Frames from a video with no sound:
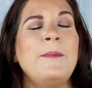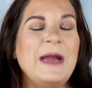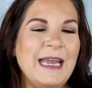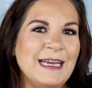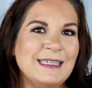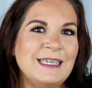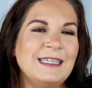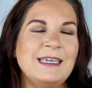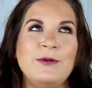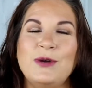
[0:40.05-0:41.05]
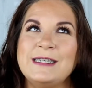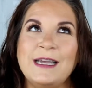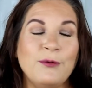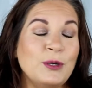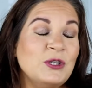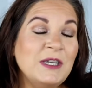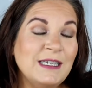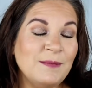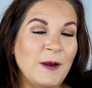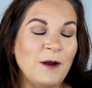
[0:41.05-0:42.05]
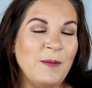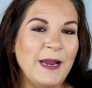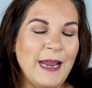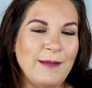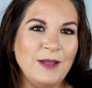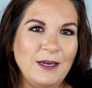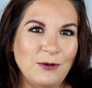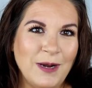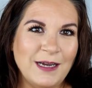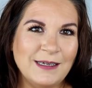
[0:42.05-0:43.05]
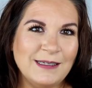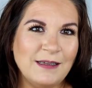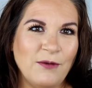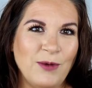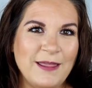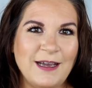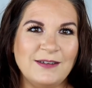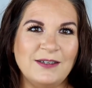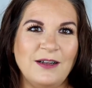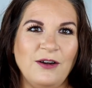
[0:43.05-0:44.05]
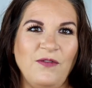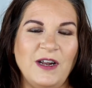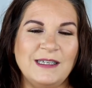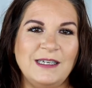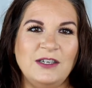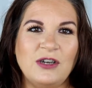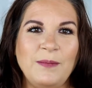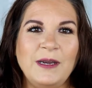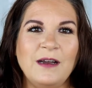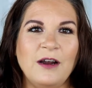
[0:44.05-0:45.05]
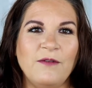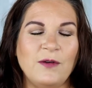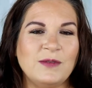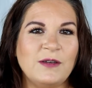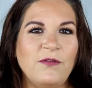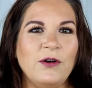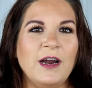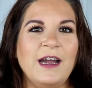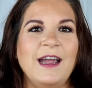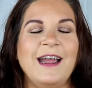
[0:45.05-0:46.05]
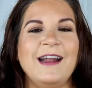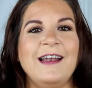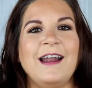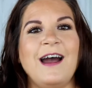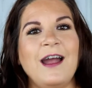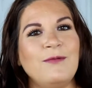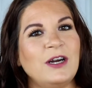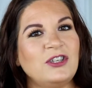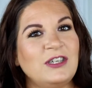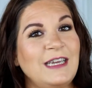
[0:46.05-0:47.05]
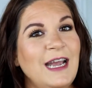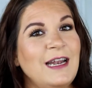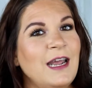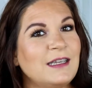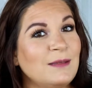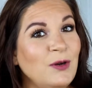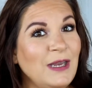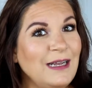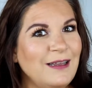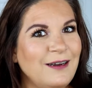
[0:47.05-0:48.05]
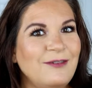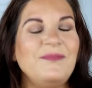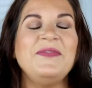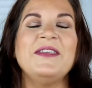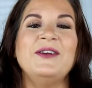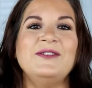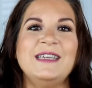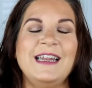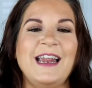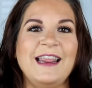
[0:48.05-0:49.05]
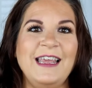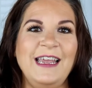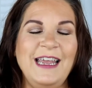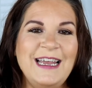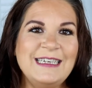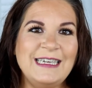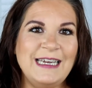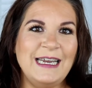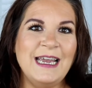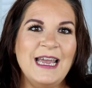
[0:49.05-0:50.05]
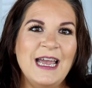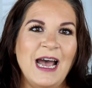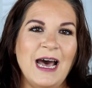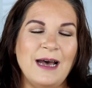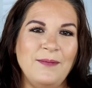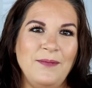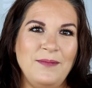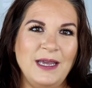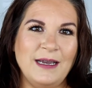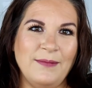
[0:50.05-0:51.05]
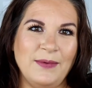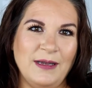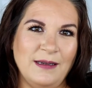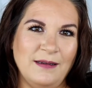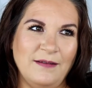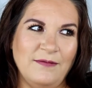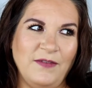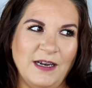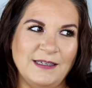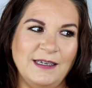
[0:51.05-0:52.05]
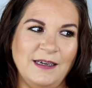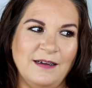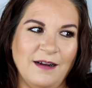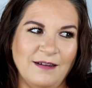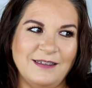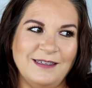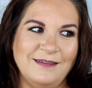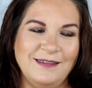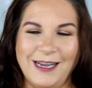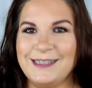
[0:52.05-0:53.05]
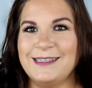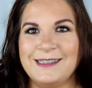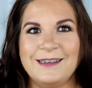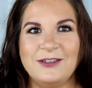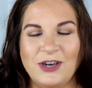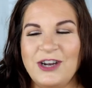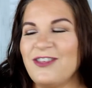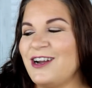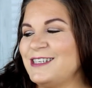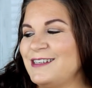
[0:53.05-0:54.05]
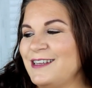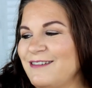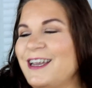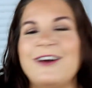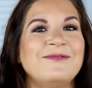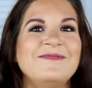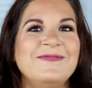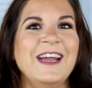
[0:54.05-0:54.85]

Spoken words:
But yes, this was originally inspired by Emily Noel's $1,000 fantasy shopping cart from Sephora, and I watched again Smoky Glow, who did the indie makeup fantasy cart. Yes, train of thought. There we go.